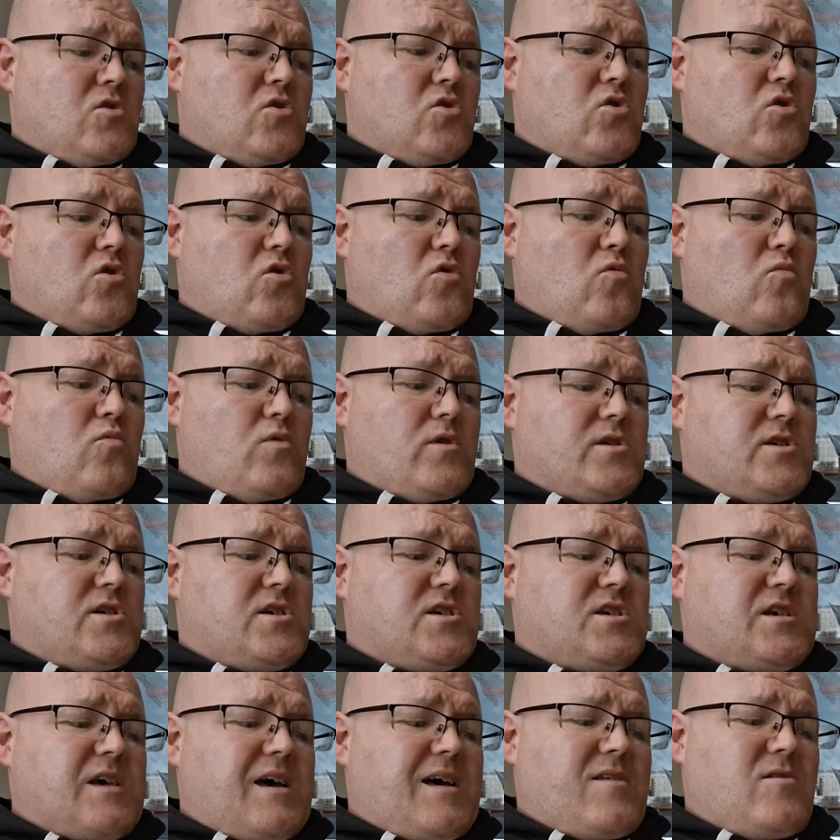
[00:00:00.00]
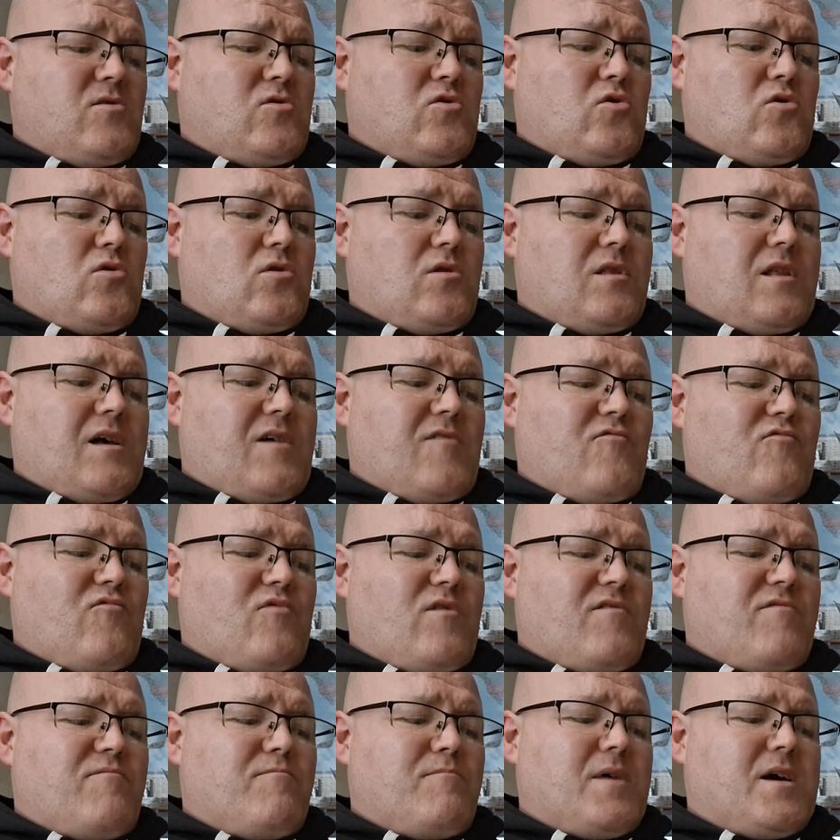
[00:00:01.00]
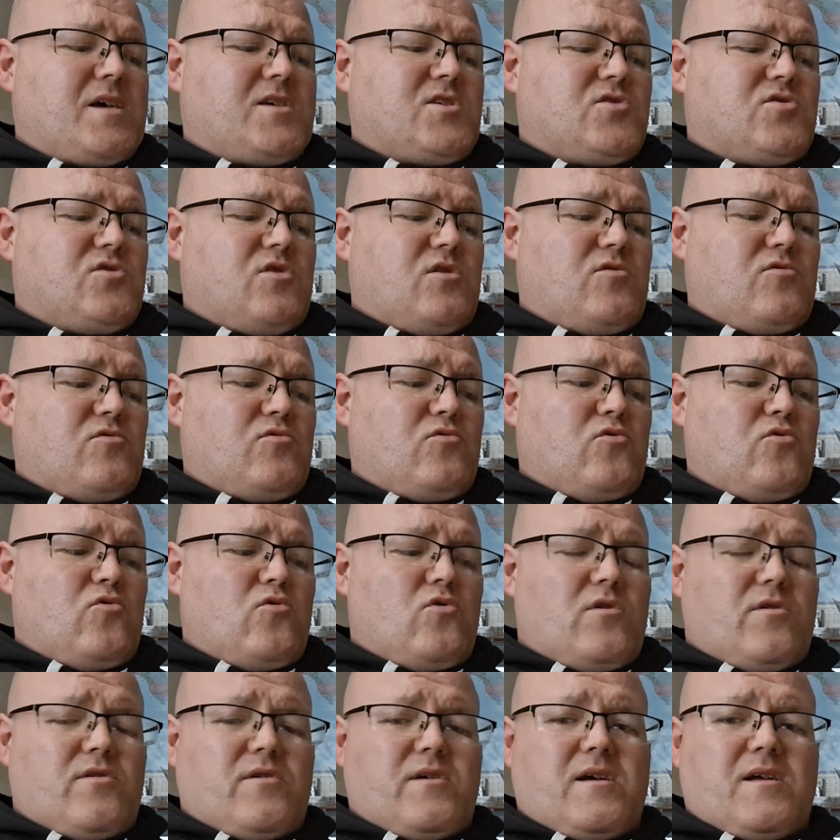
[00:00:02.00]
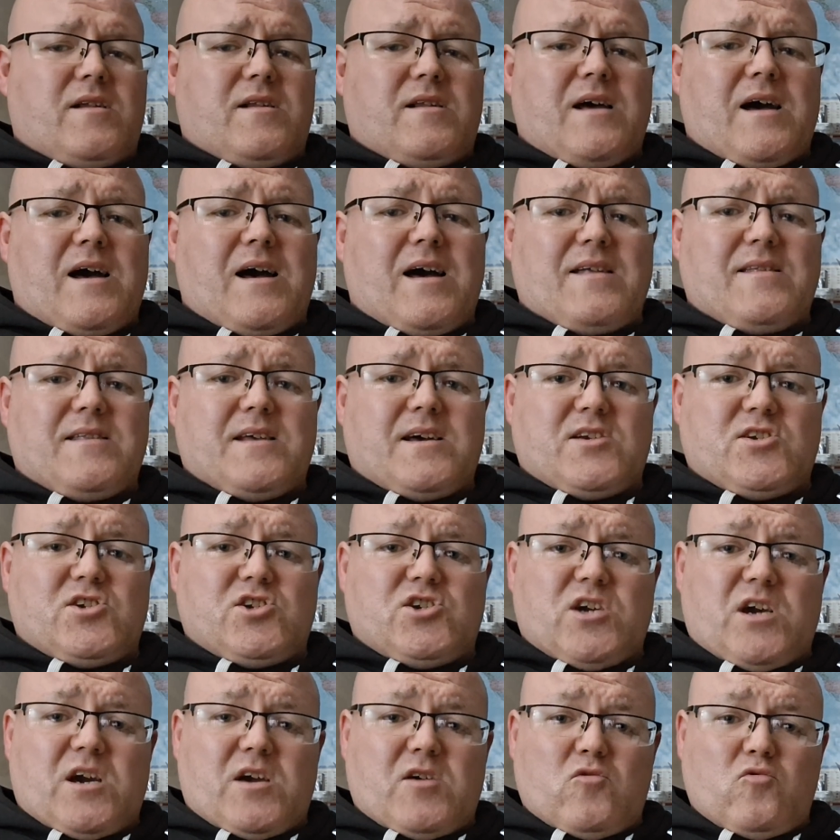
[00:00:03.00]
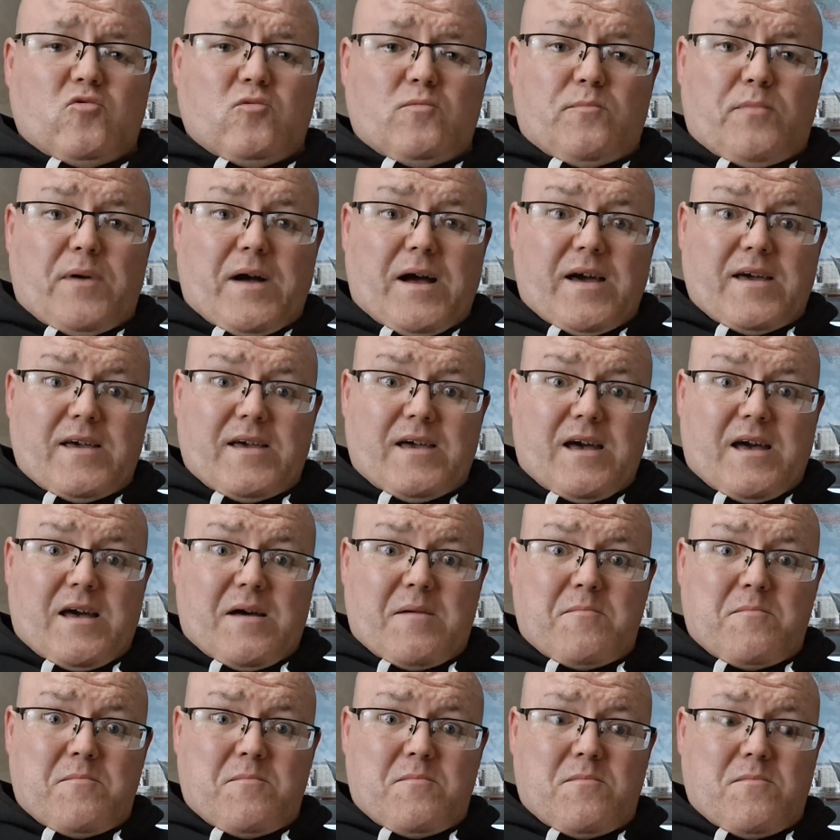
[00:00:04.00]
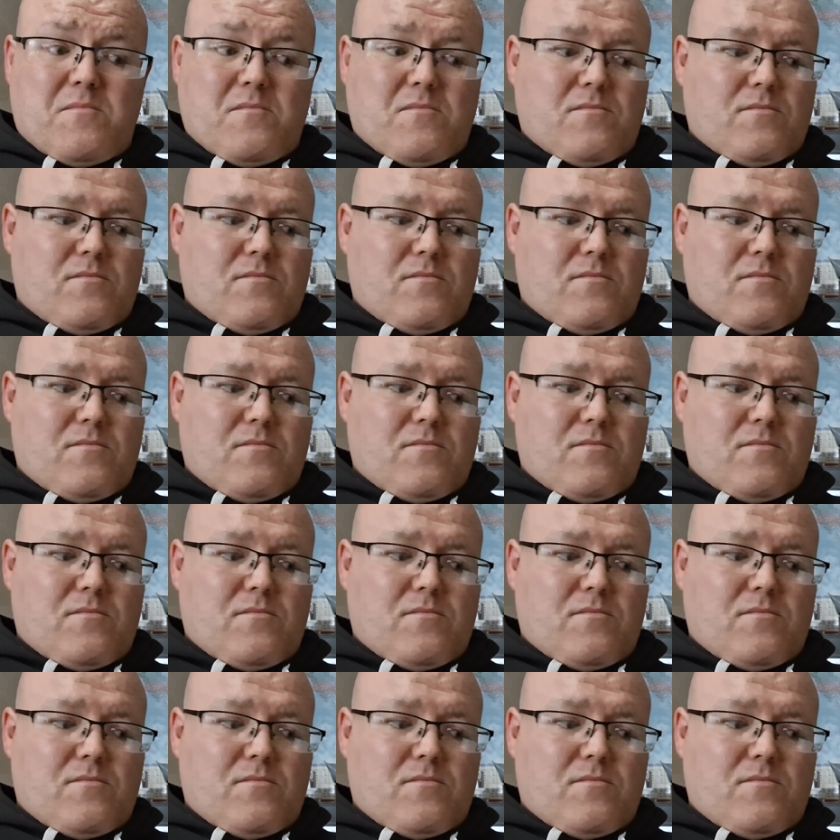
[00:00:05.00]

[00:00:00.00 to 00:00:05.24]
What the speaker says: Gul was sent to live with Mr. Noor and had a child by him.